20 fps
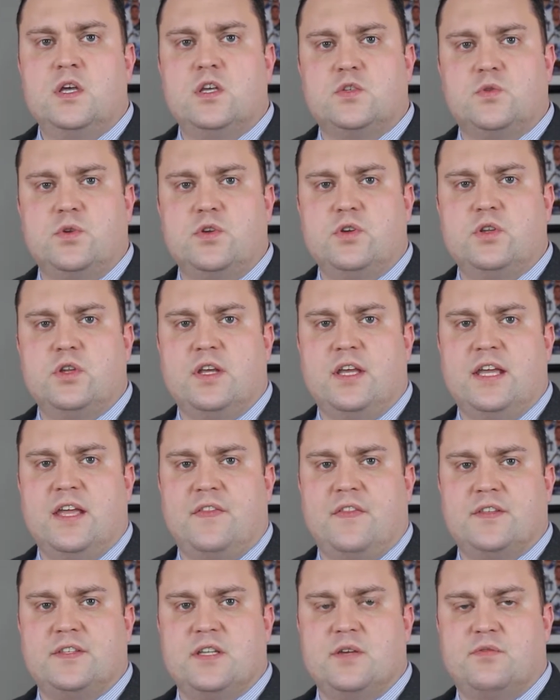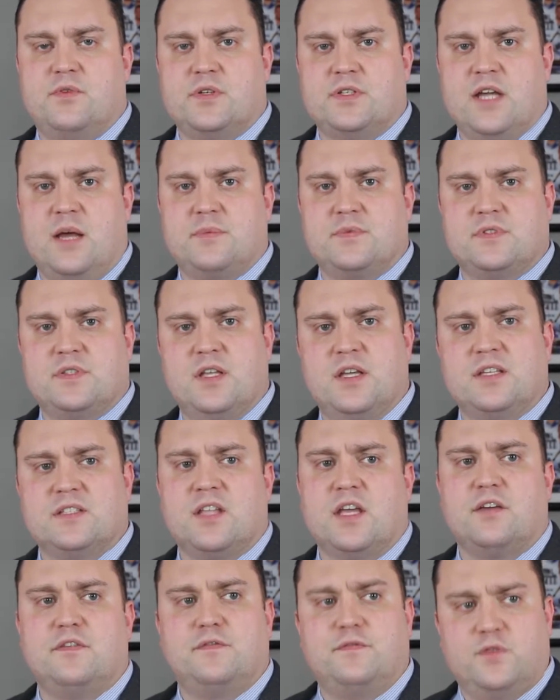So when you're looking at the different types of things
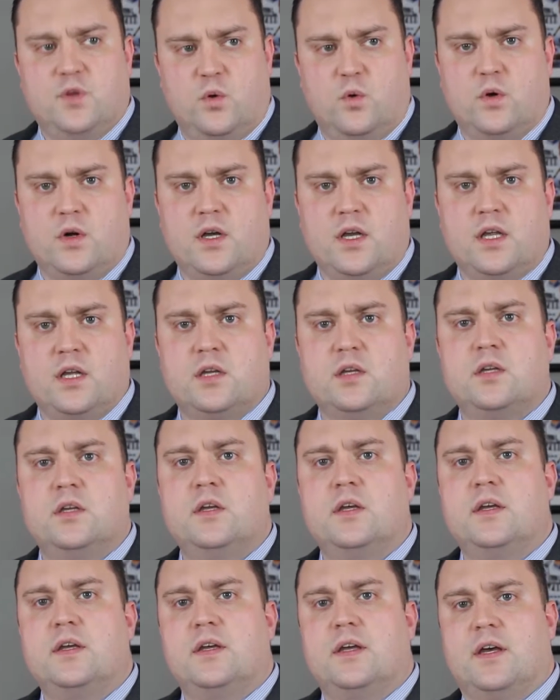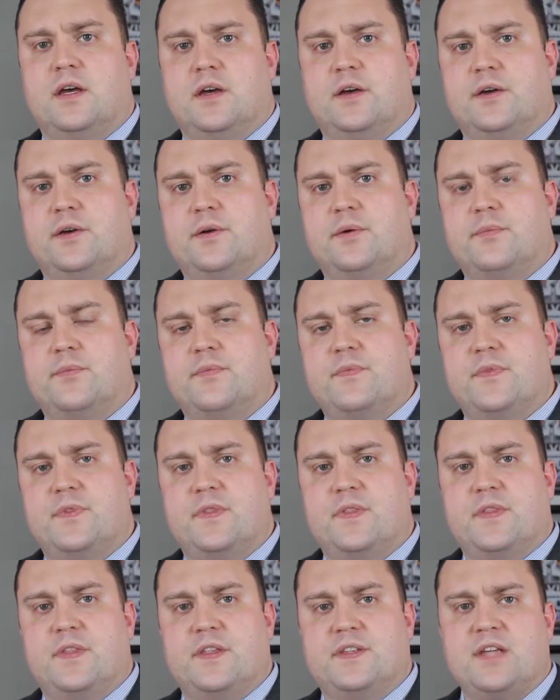like flooring,
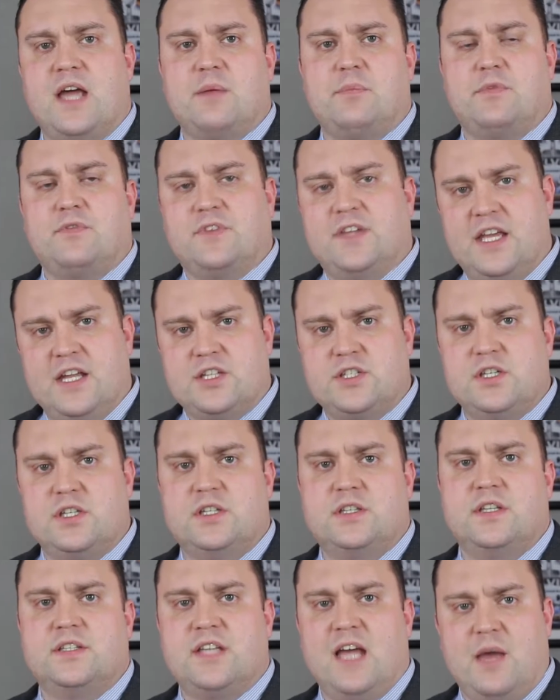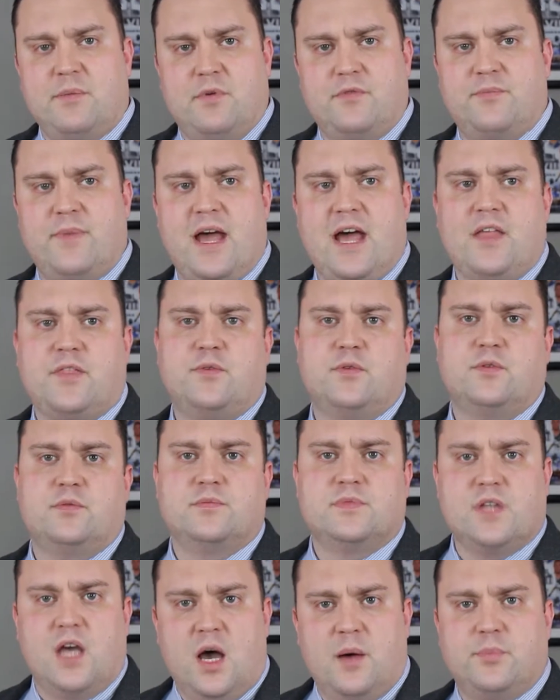the type of kitchen, the type of
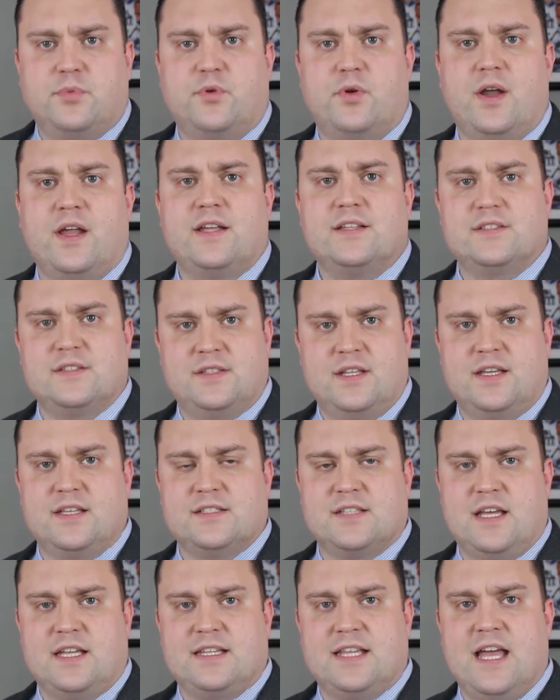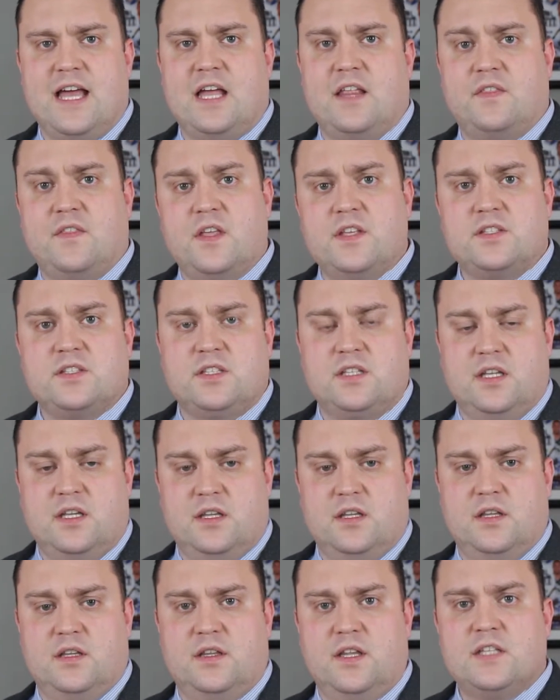bathrooms, upgrades and things like that,
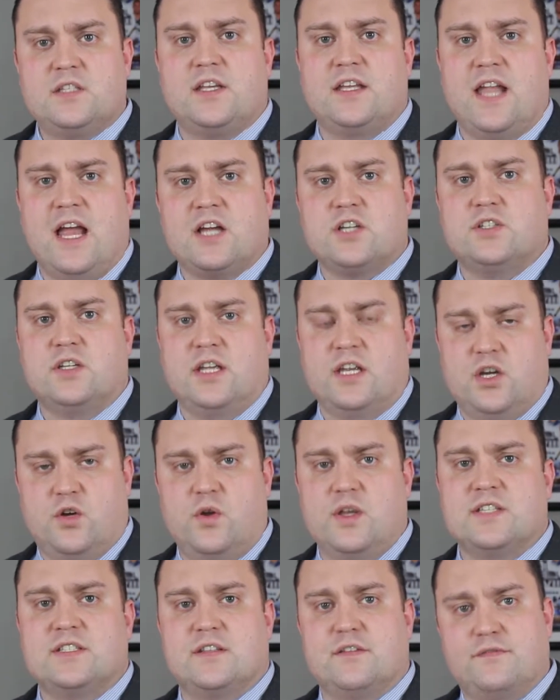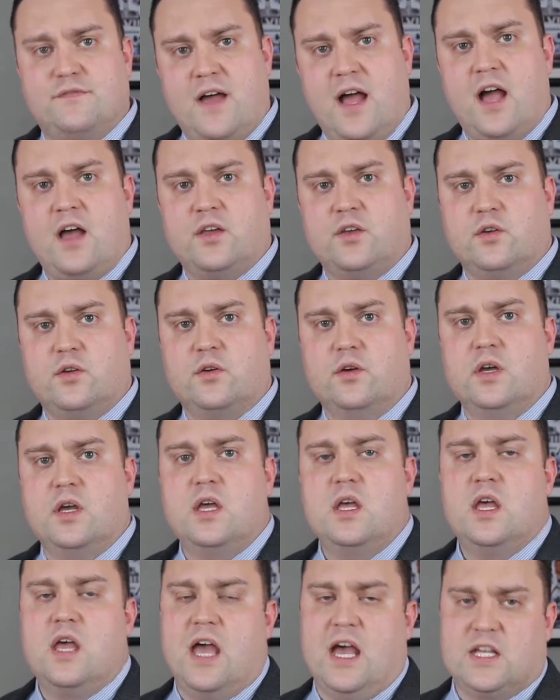this can actually increase the value
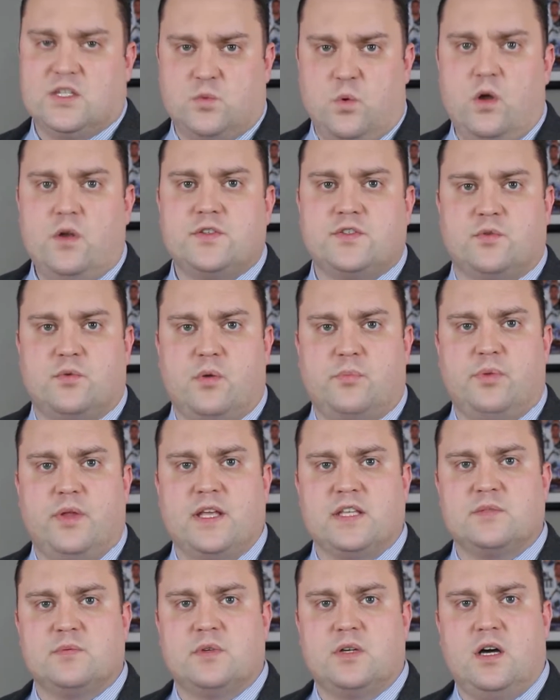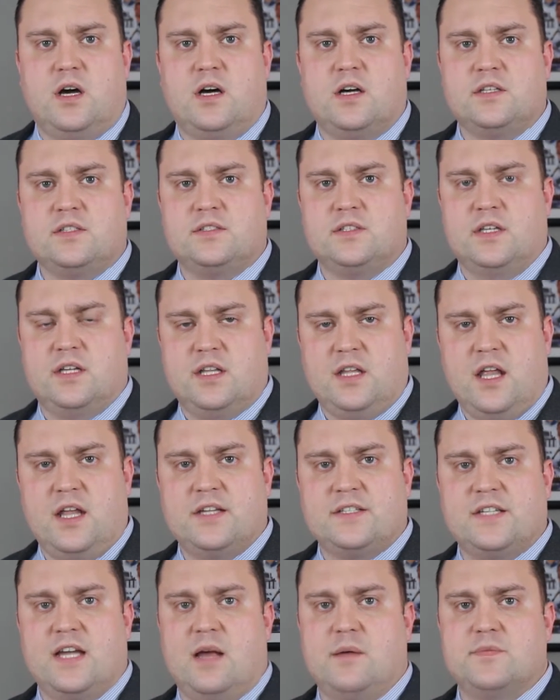as well as the replacement cost, and a lot
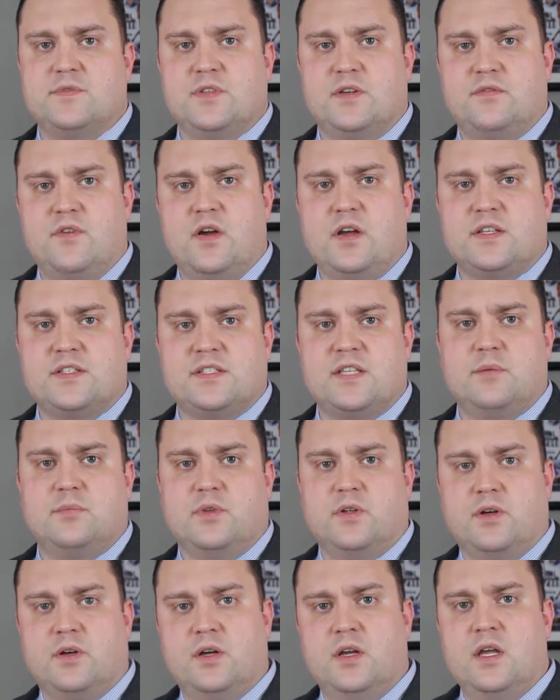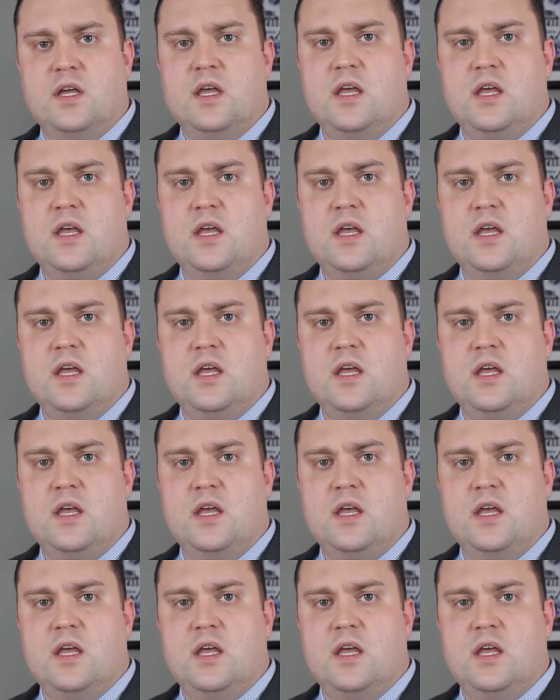of times they're very similar.